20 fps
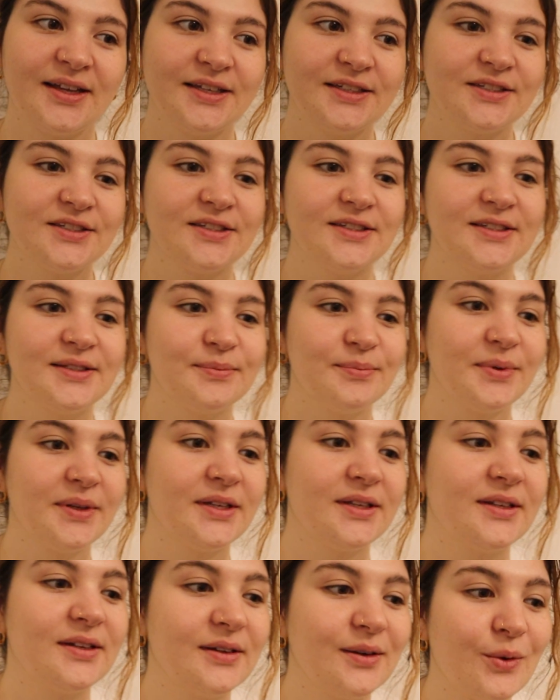it's just
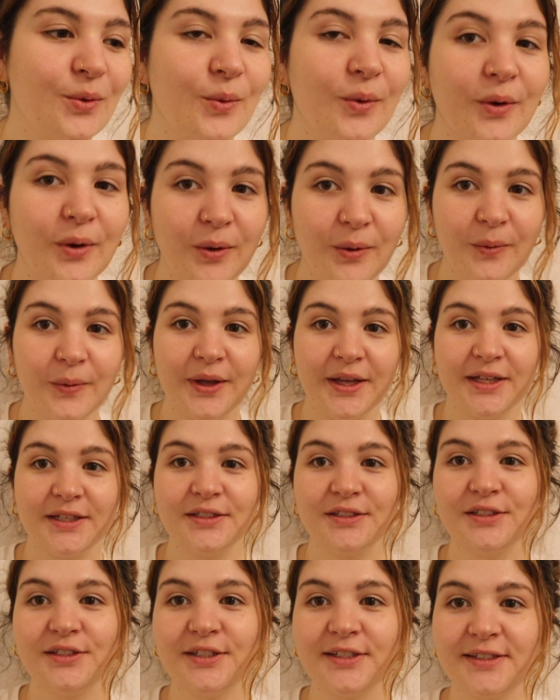been a
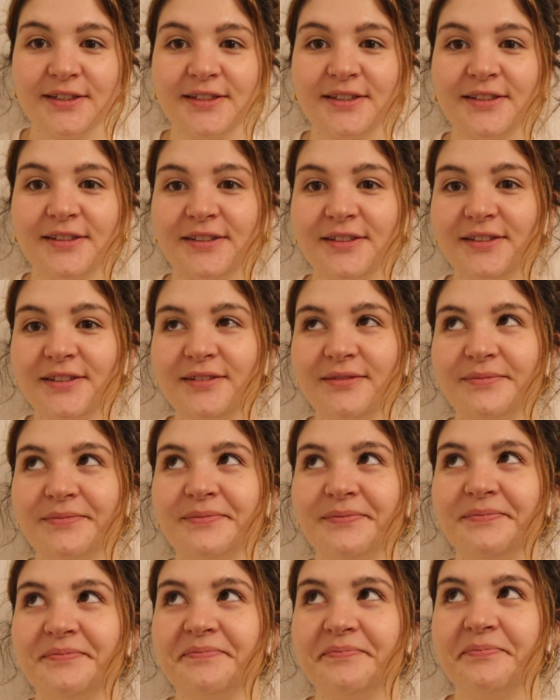whirlwind just
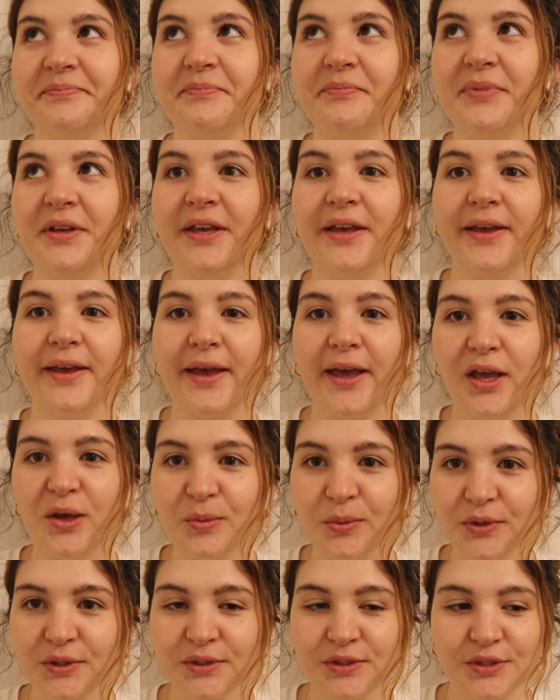being
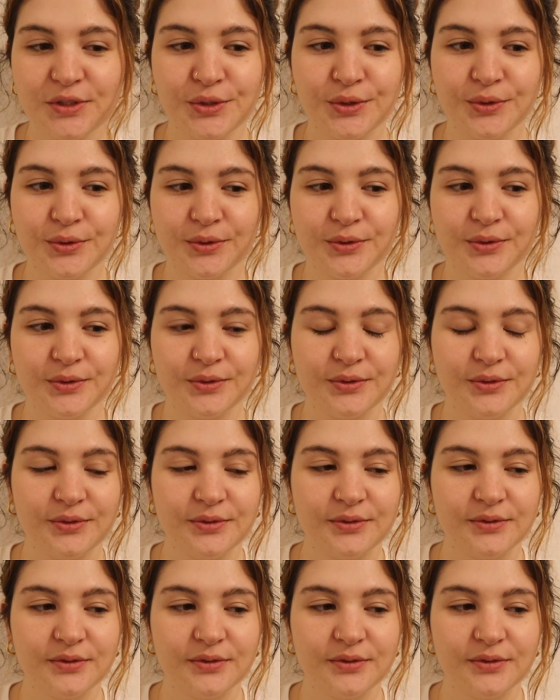able to